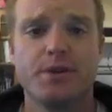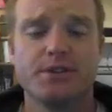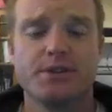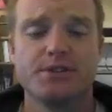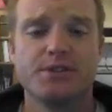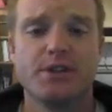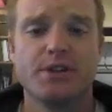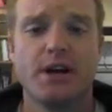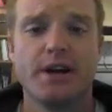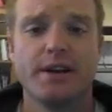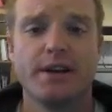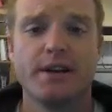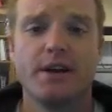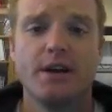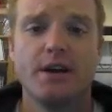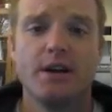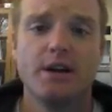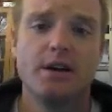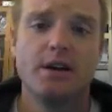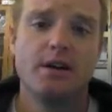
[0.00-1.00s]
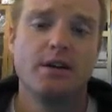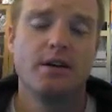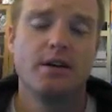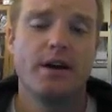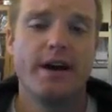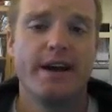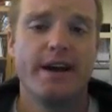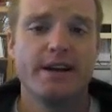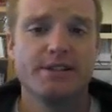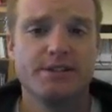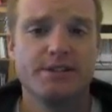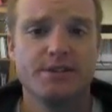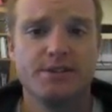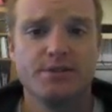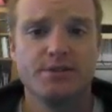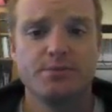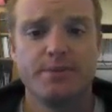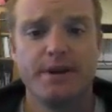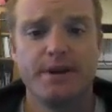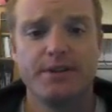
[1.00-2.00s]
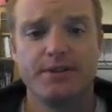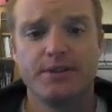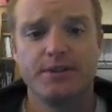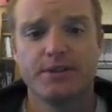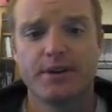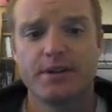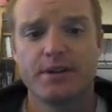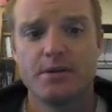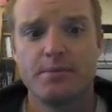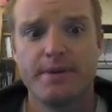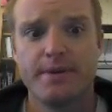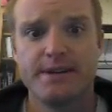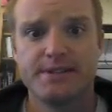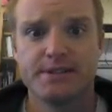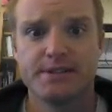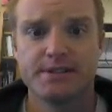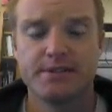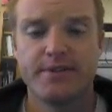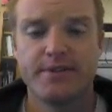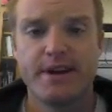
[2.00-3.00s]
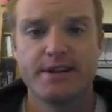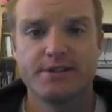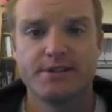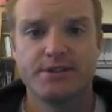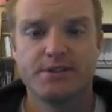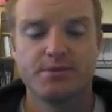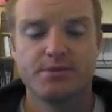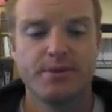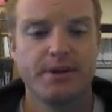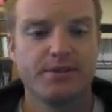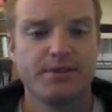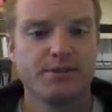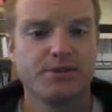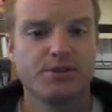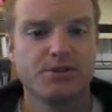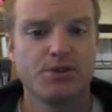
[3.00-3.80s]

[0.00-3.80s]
This is on acids and bases, kind of the basics of acids and bases.